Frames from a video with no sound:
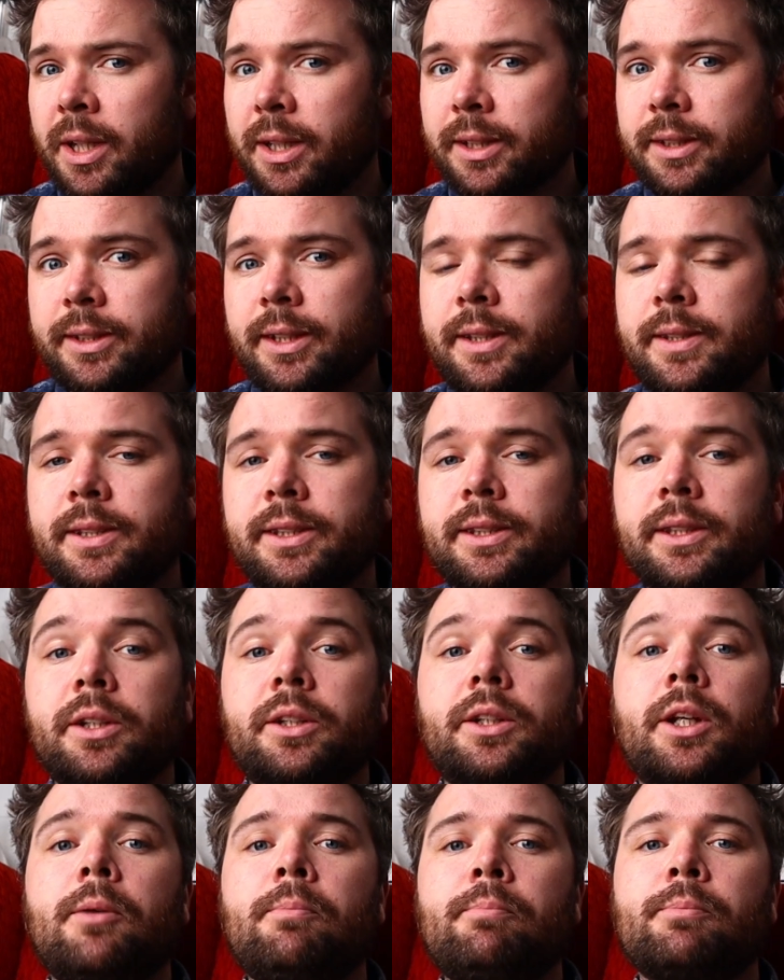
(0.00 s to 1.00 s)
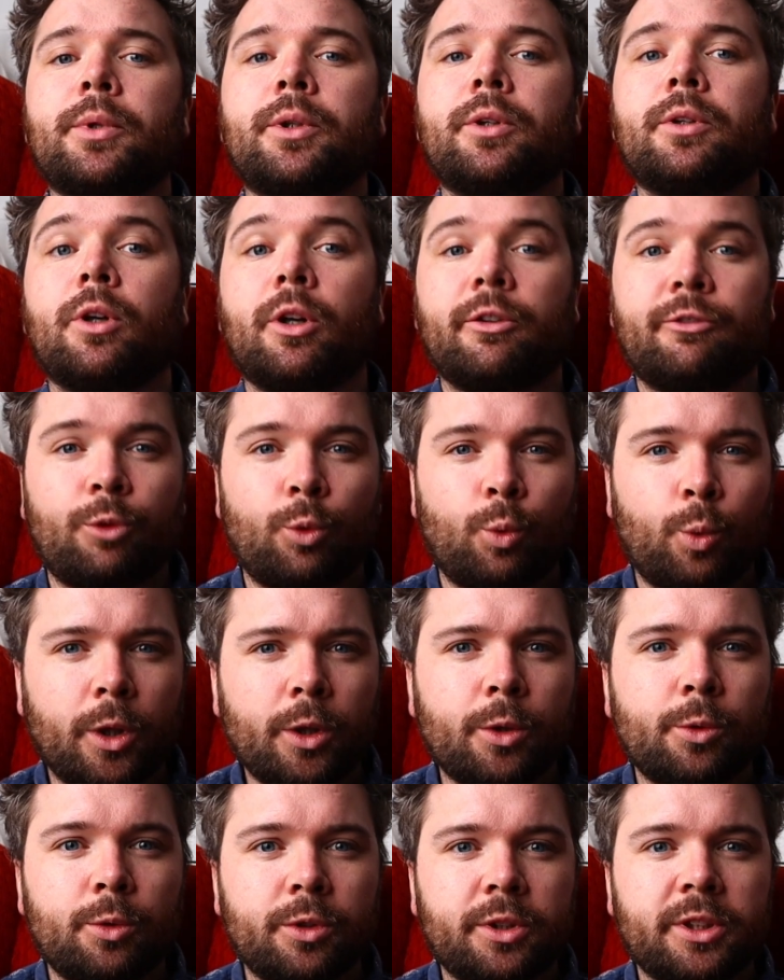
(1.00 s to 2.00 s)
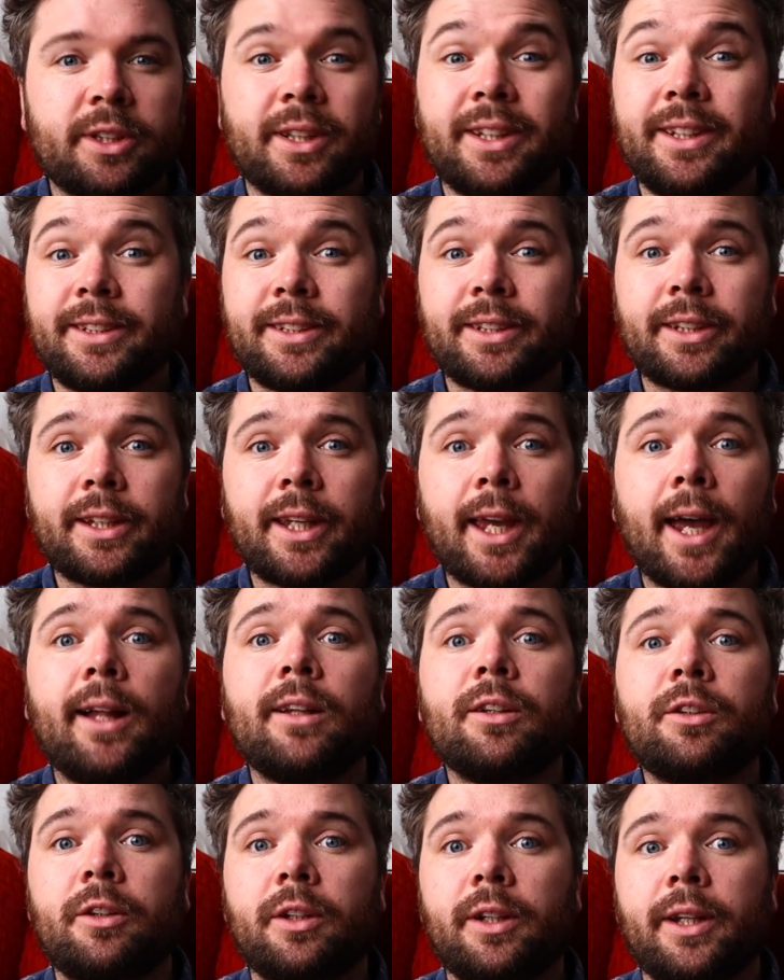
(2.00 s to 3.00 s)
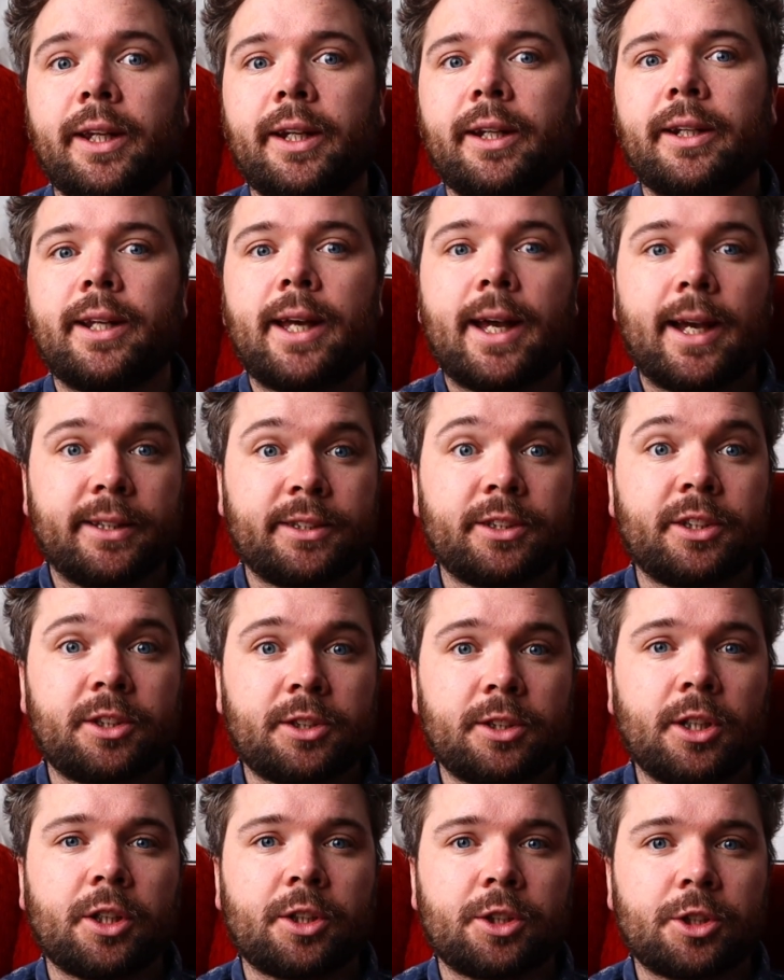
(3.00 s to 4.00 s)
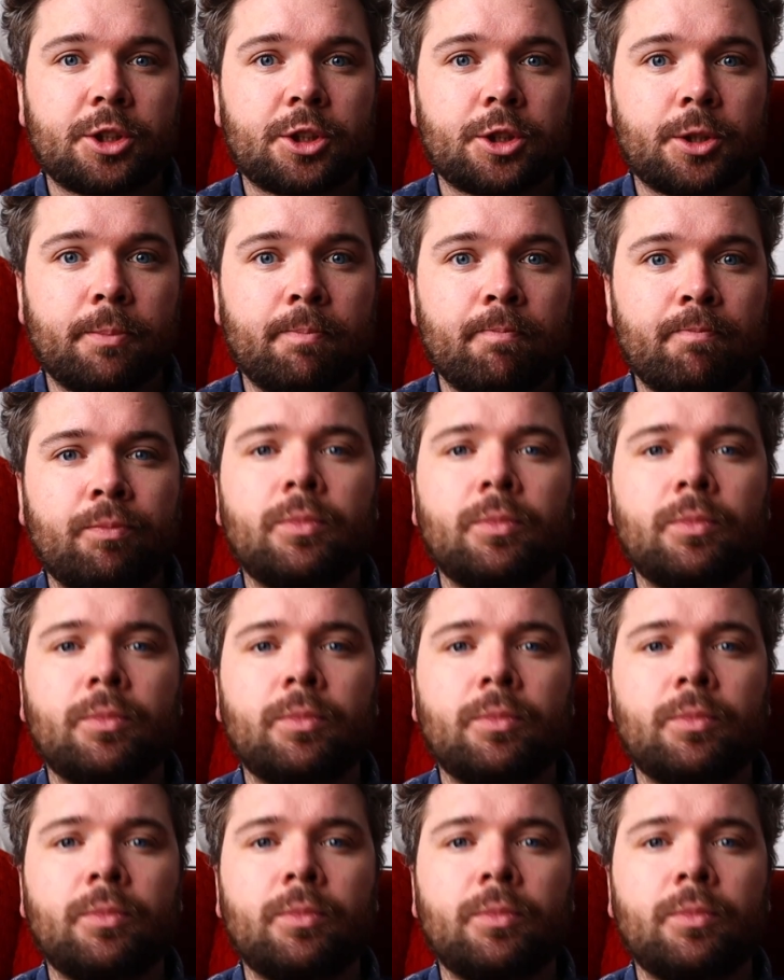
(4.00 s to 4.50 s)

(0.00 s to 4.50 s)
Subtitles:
since the number of rows is calculated as such.